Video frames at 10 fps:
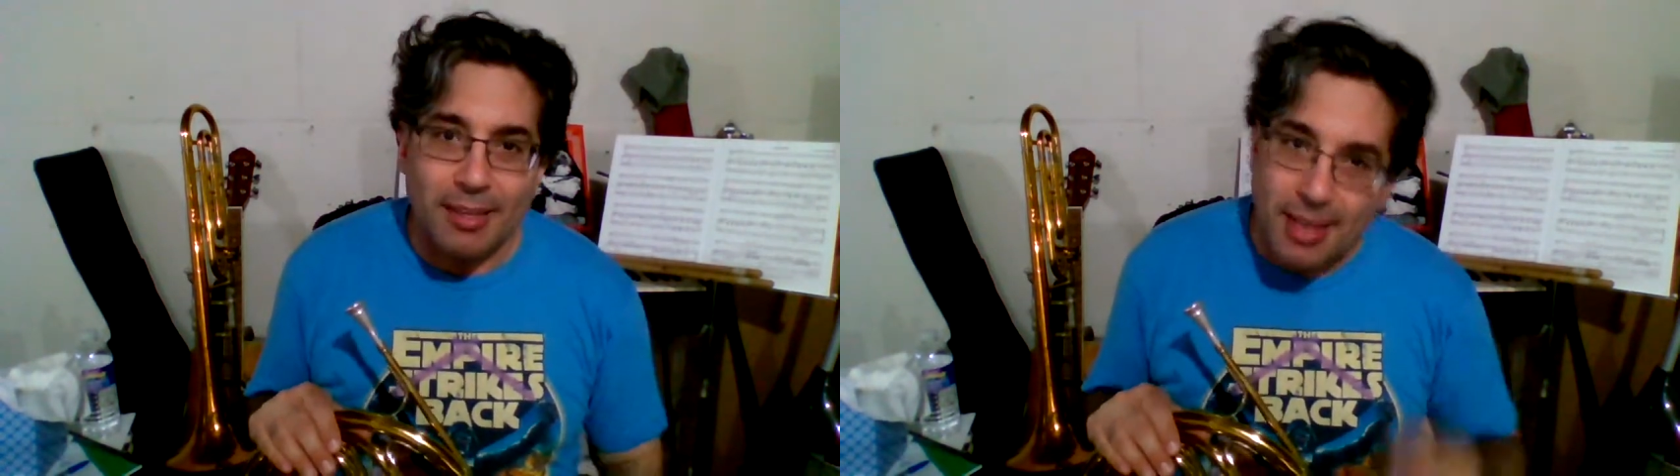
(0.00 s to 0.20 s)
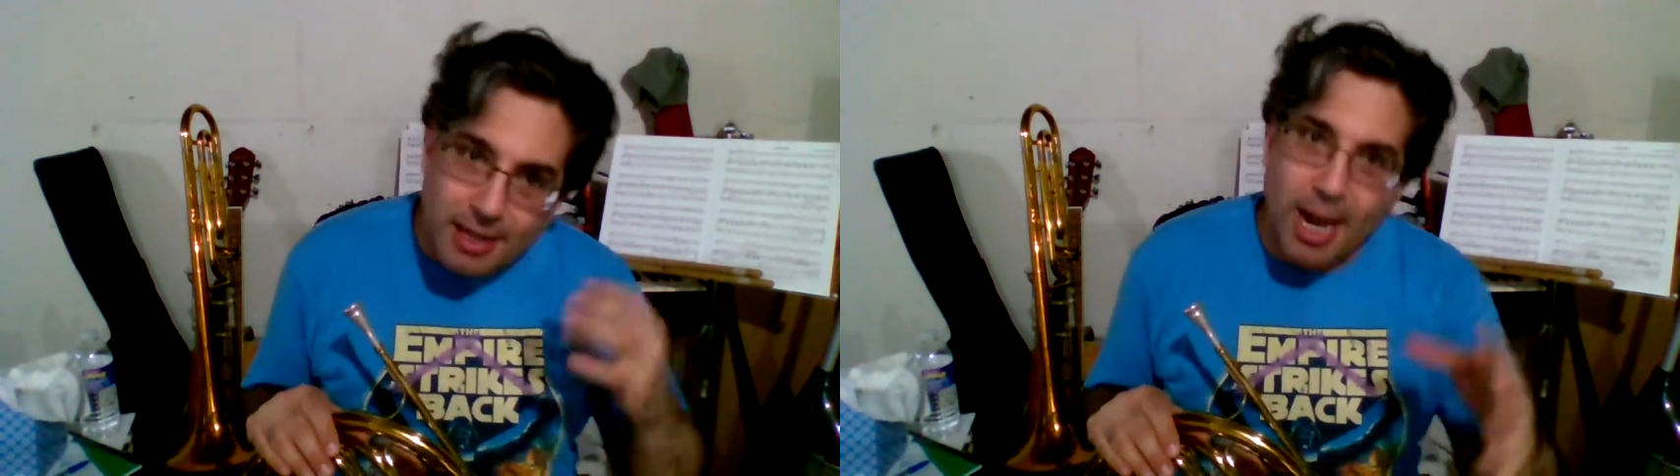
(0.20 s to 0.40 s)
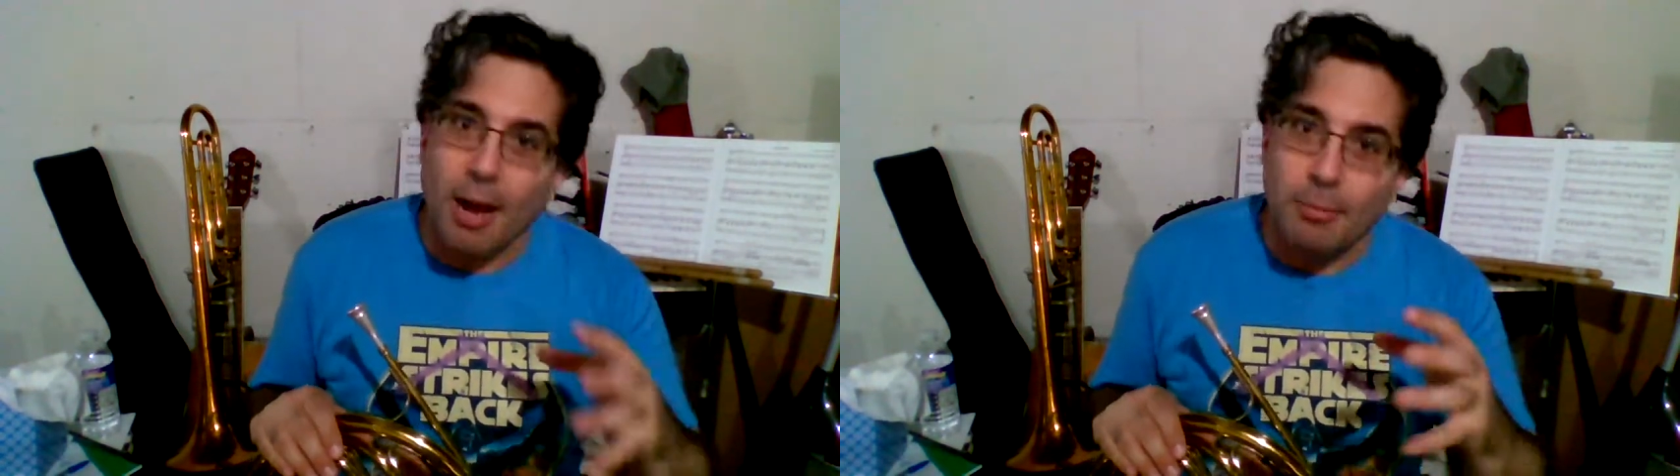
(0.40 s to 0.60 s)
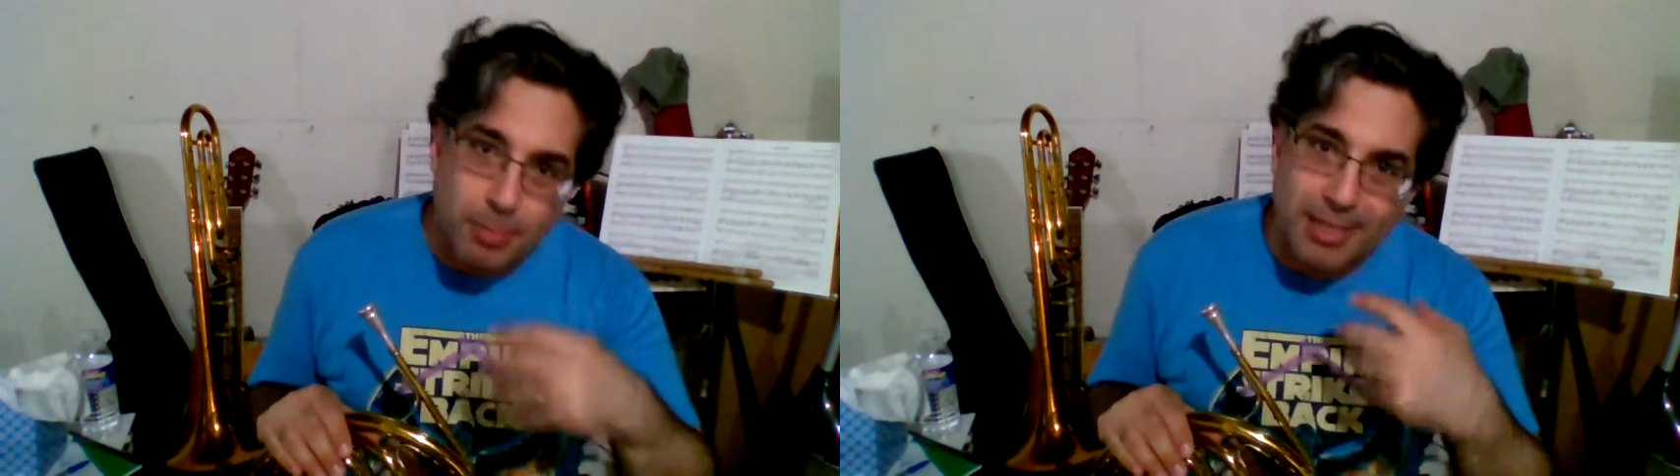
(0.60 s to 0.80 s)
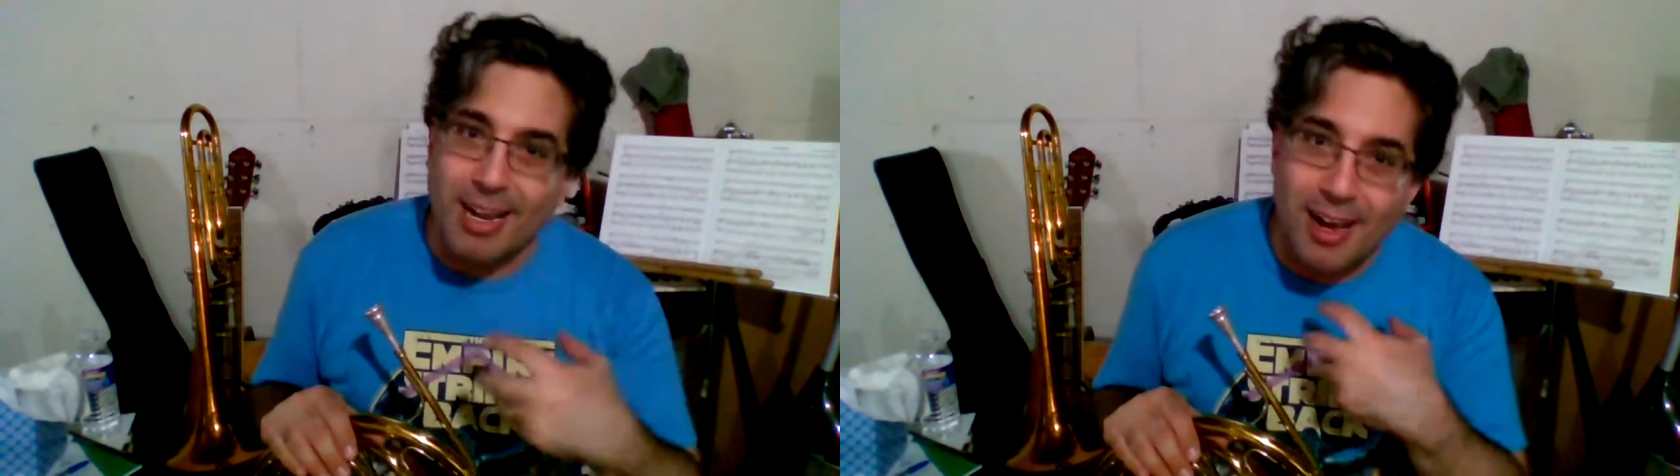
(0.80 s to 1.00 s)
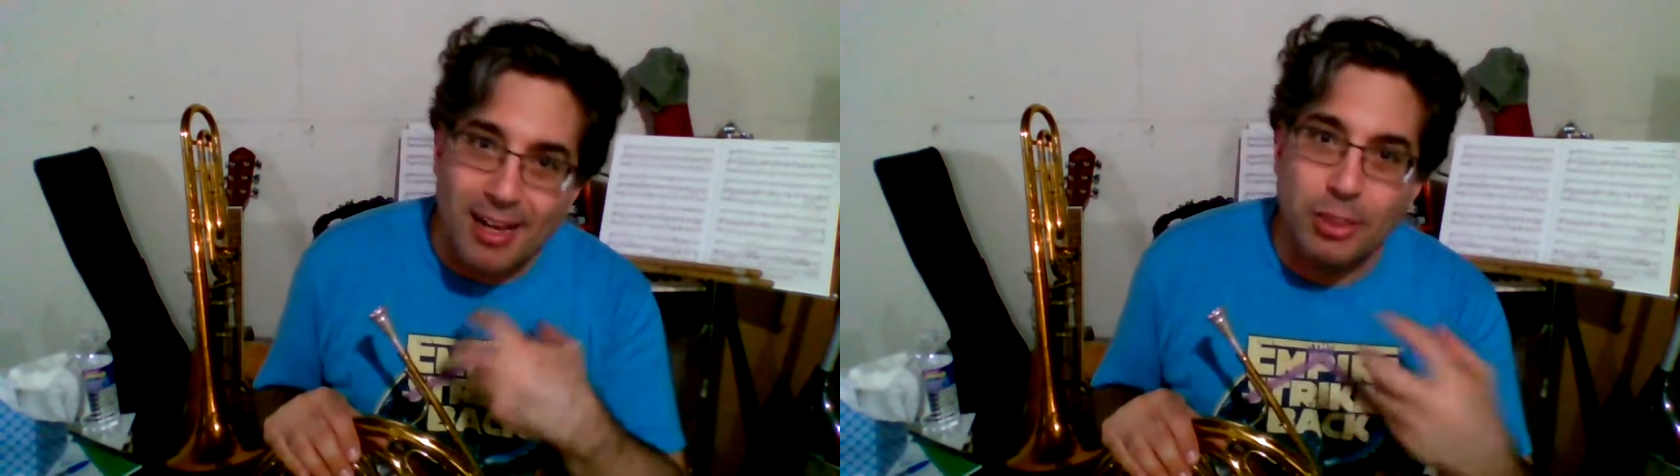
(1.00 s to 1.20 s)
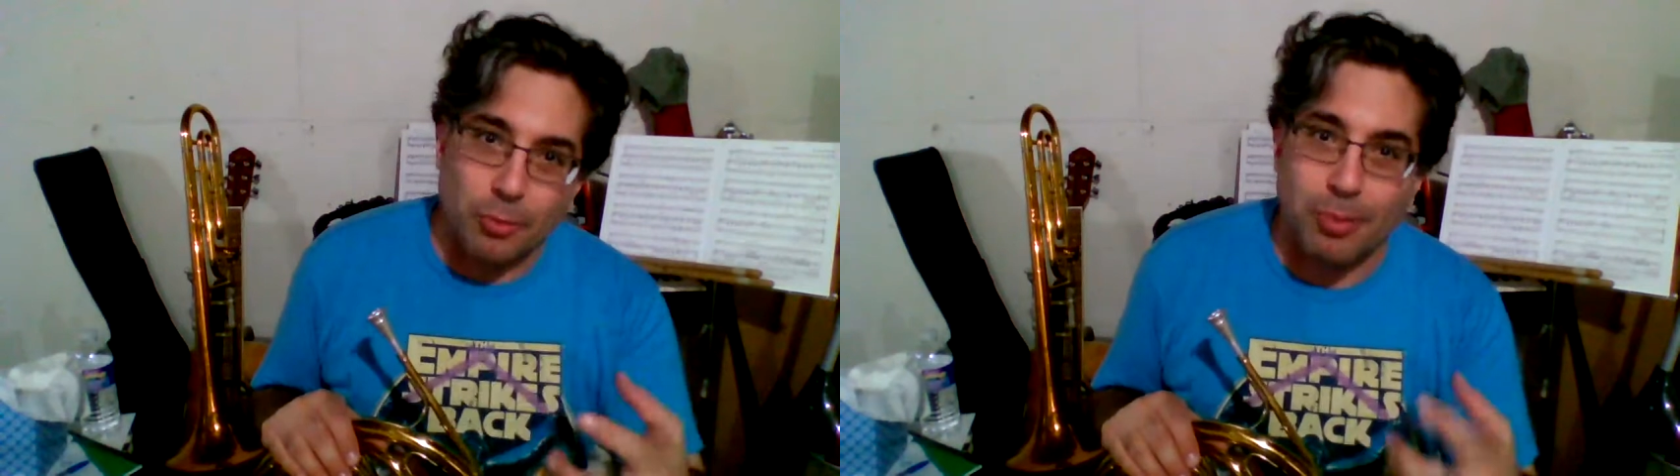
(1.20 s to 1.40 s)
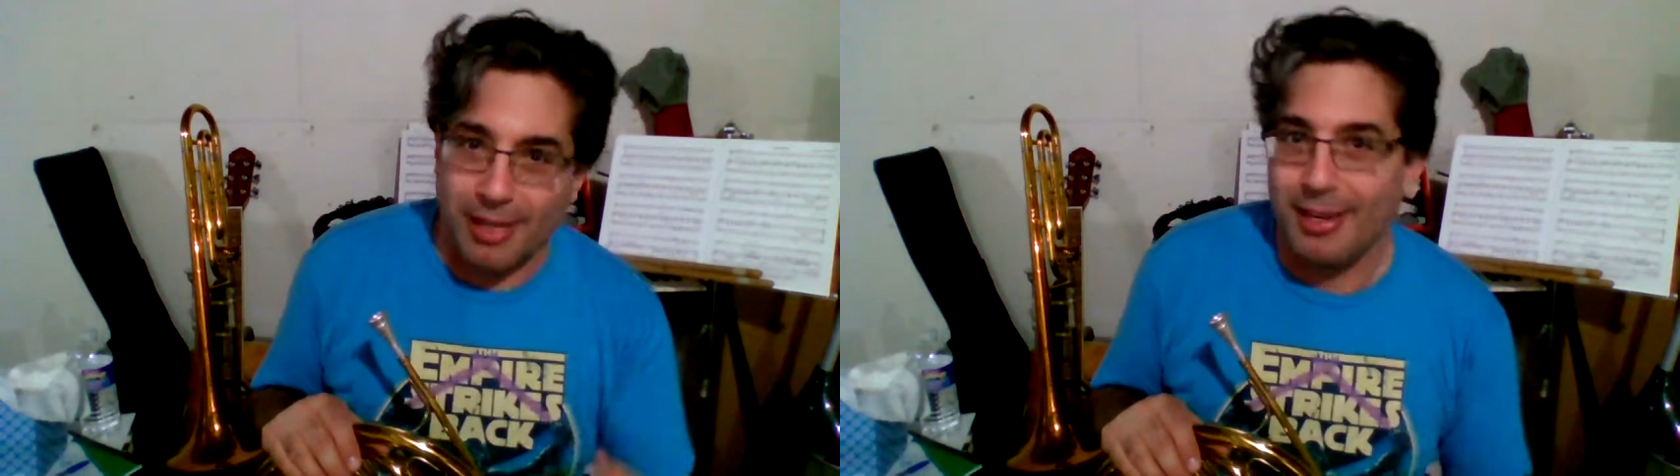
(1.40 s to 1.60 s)
That comes because you're
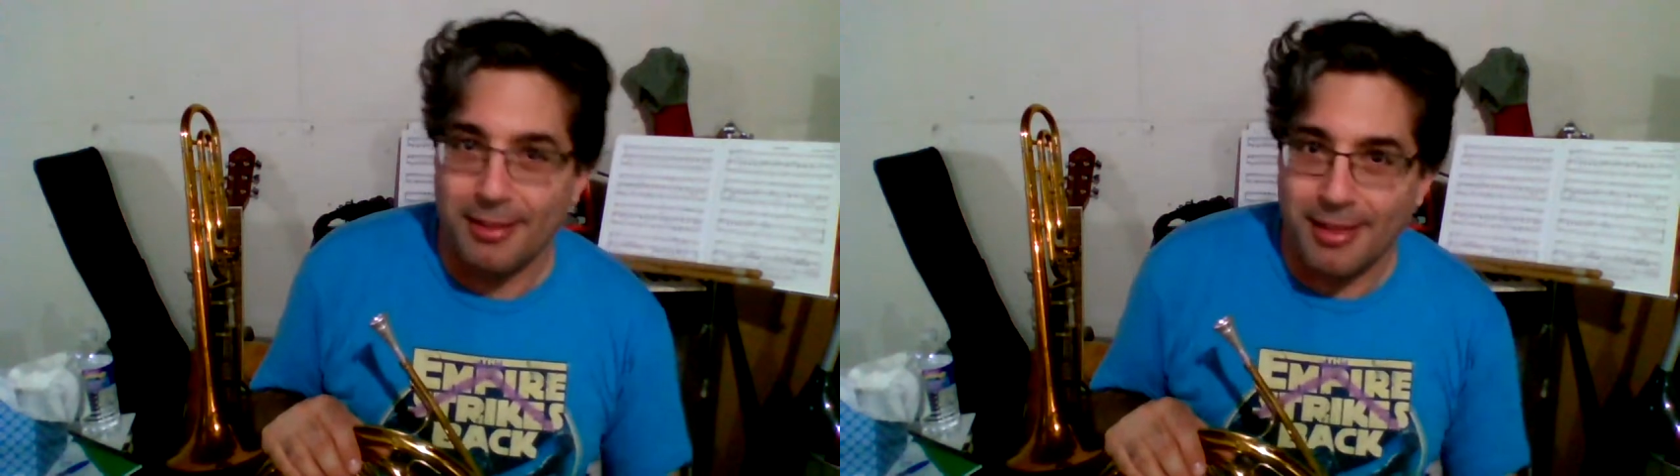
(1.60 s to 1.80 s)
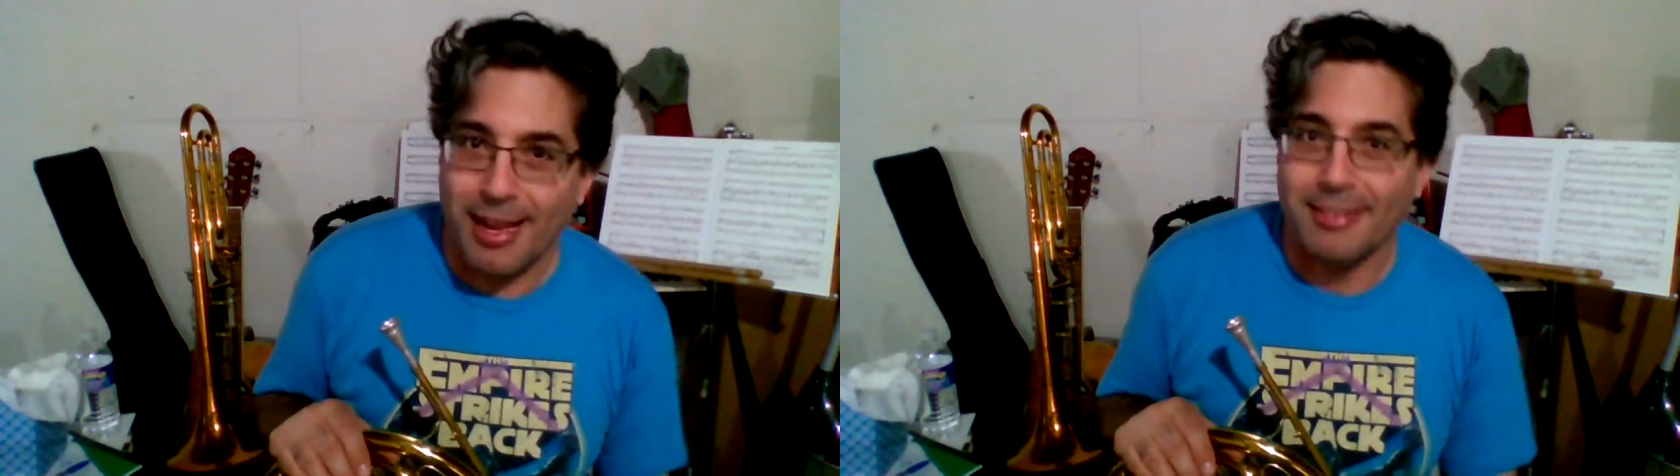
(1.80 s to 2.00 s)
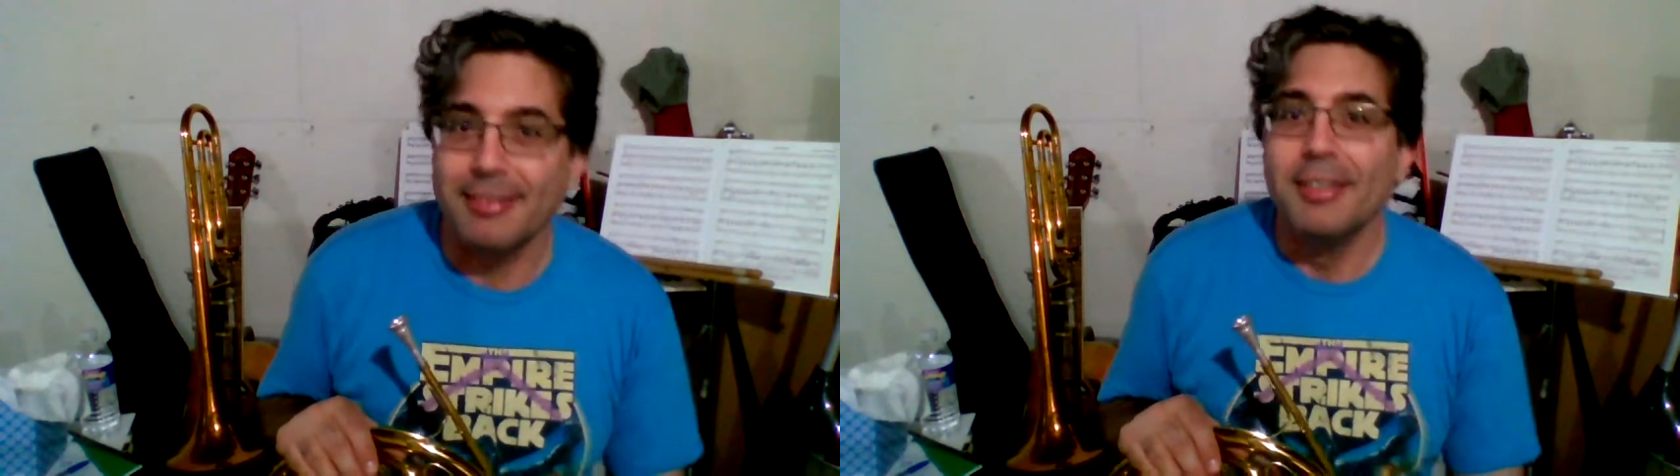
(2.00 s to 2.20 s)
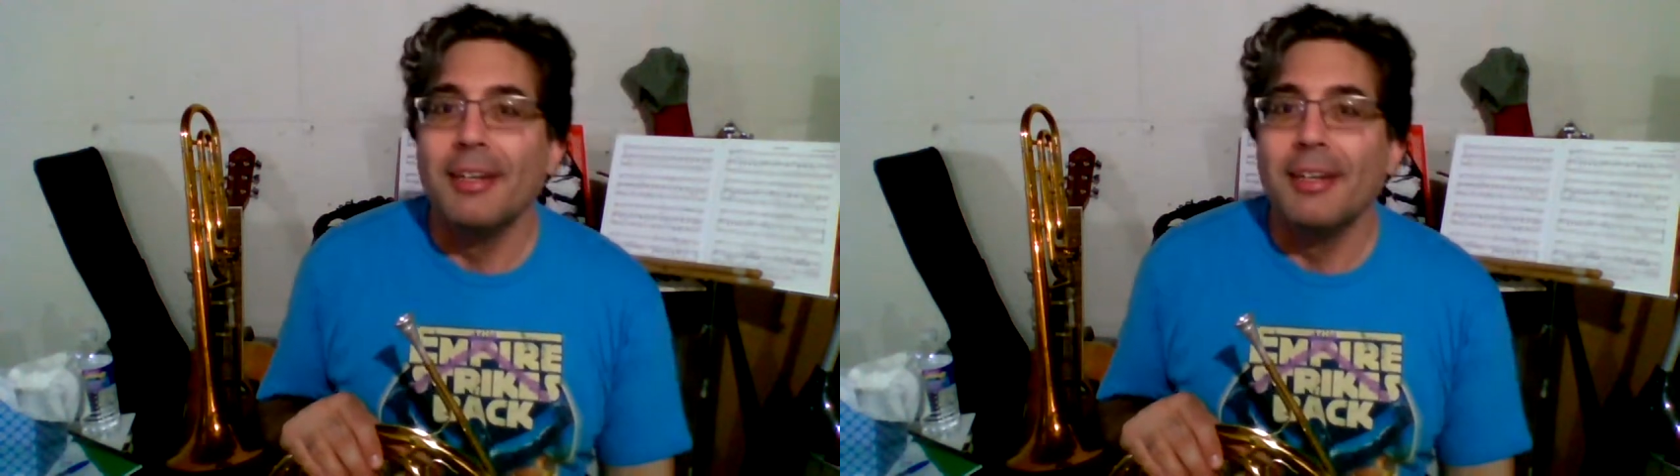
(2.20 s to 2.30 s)
playing a lot.